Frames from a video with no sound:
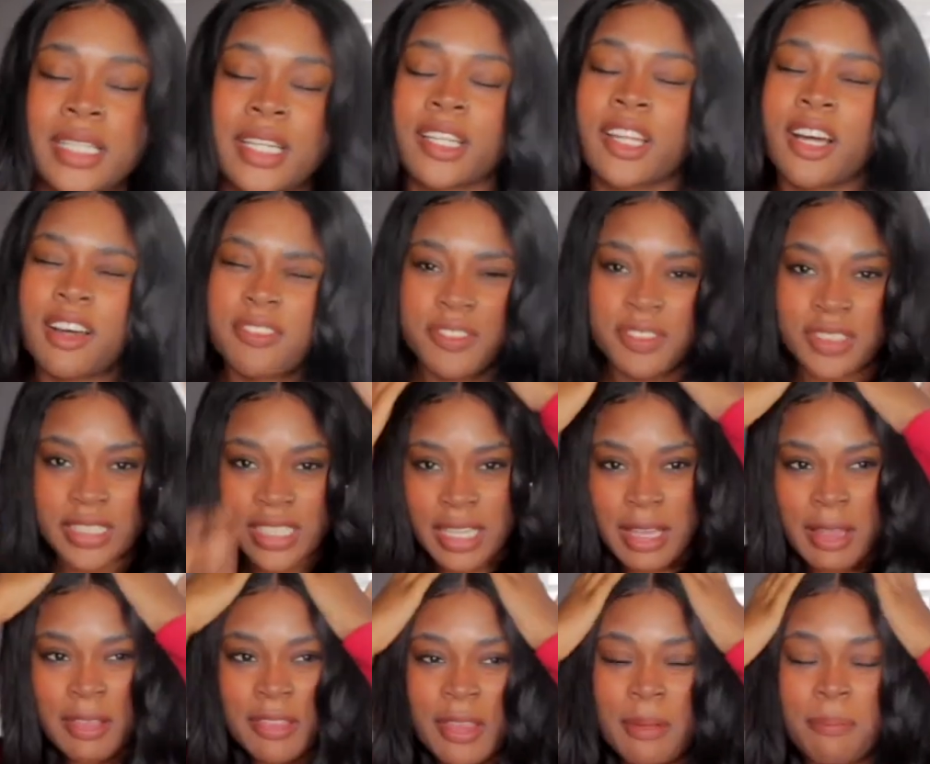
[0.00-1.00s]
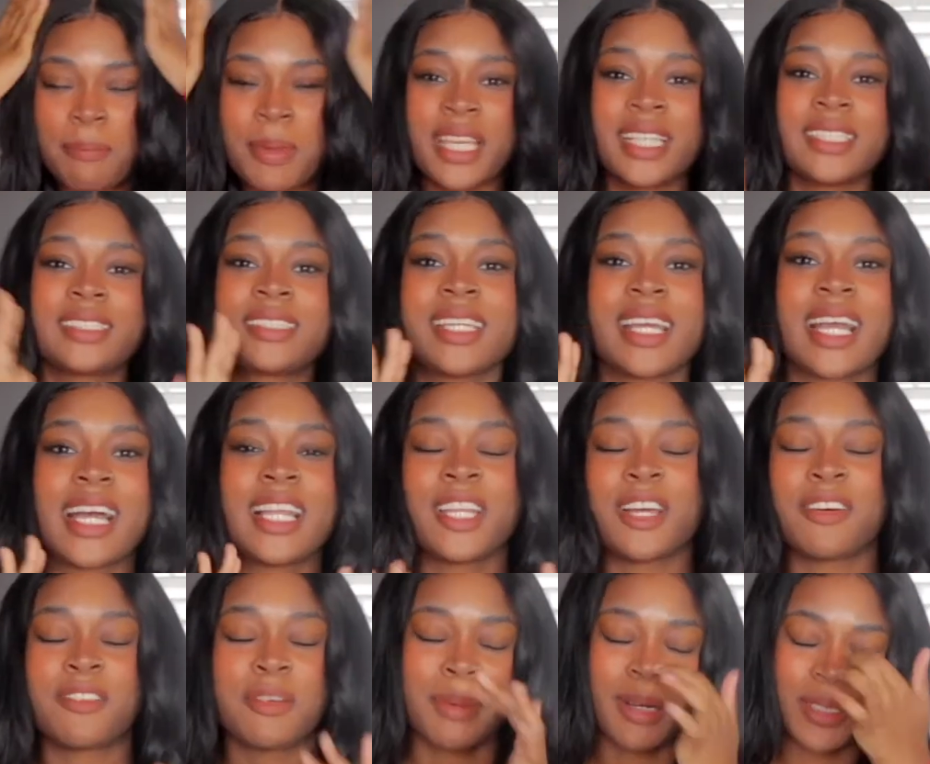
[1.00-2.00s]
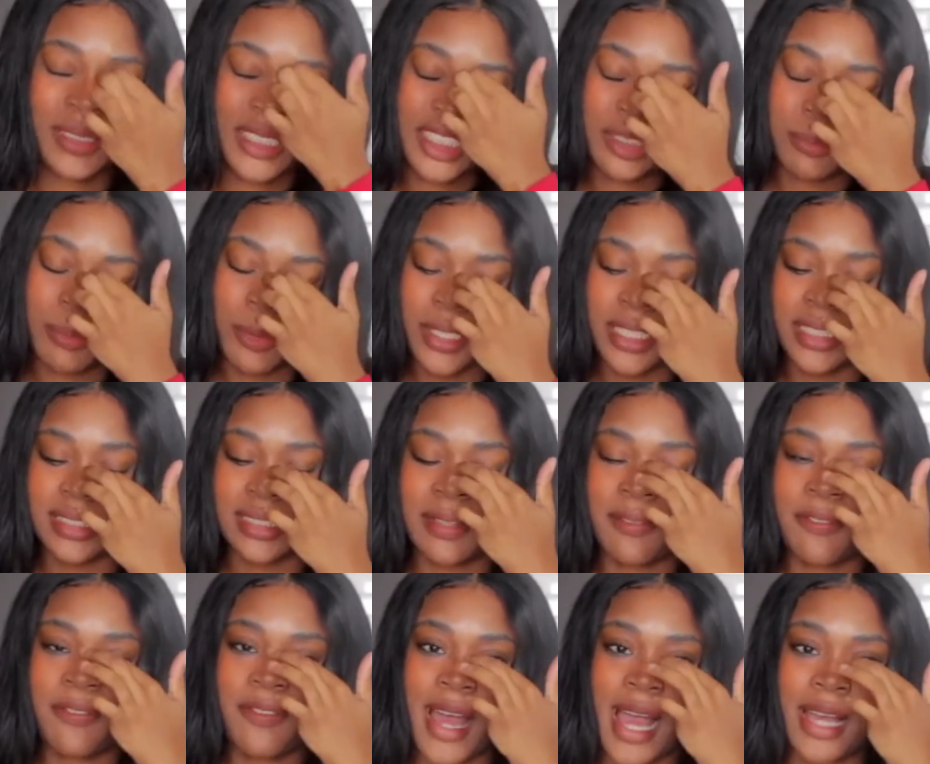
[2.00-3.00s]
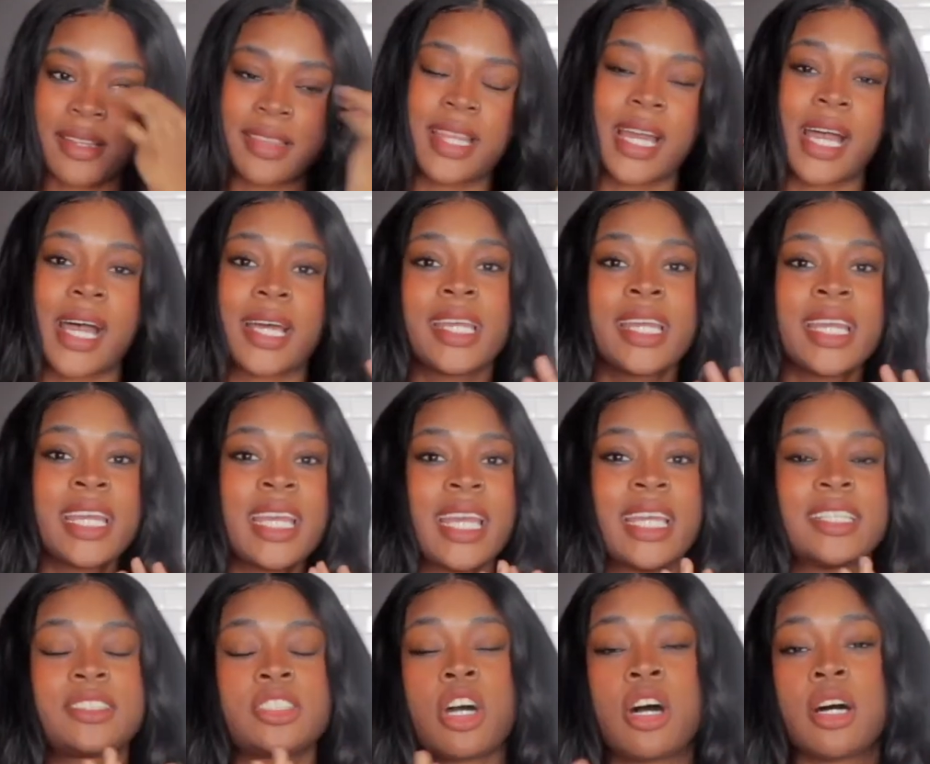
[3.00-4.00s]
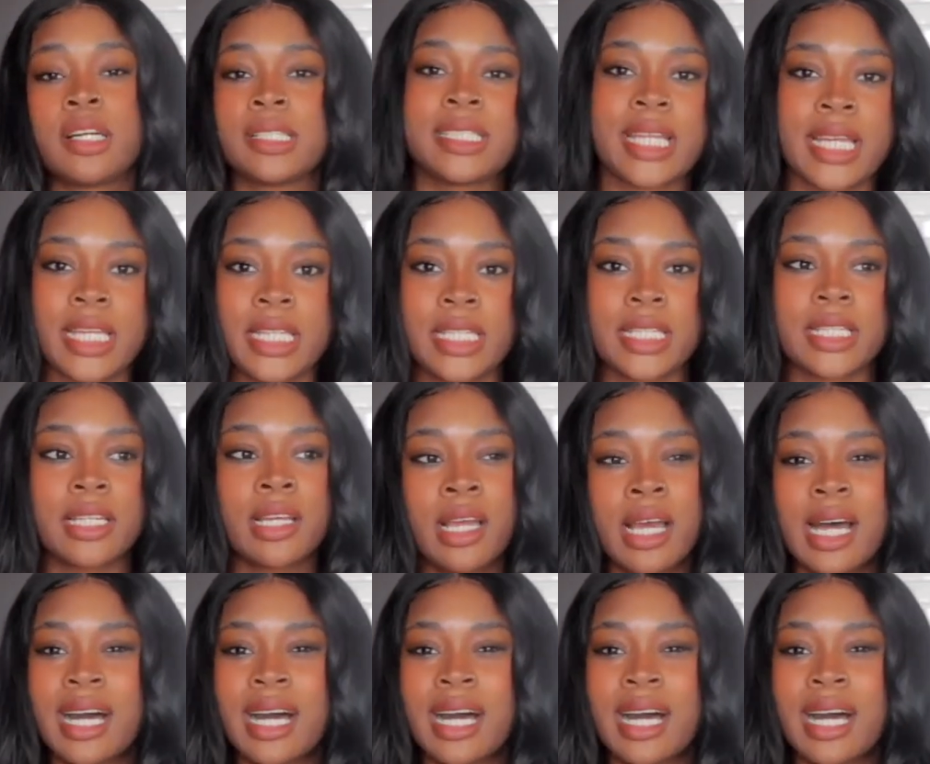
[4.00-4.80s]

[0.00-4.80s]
the love the biggest thing I love about this book is the fact that it's undated.